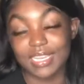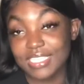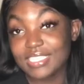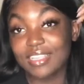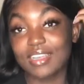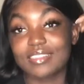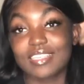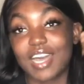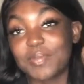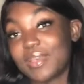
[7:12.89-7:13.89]
This is a
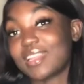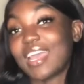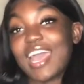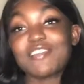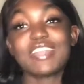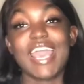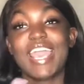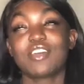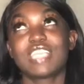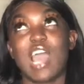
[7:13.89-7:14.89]
topic that I,
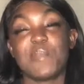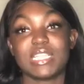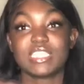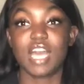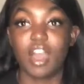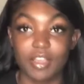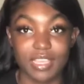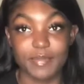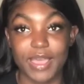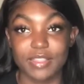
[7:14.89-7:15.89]
I ain't gonna say I've been
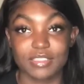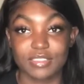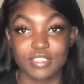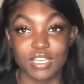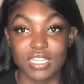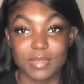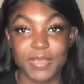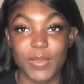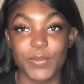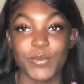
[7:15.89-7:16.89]
talking about to other
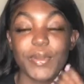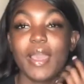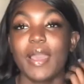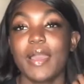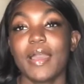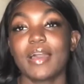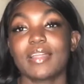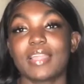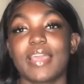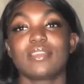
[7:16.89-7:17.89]
people,
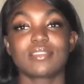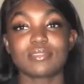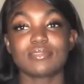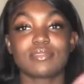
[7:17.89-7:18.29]
like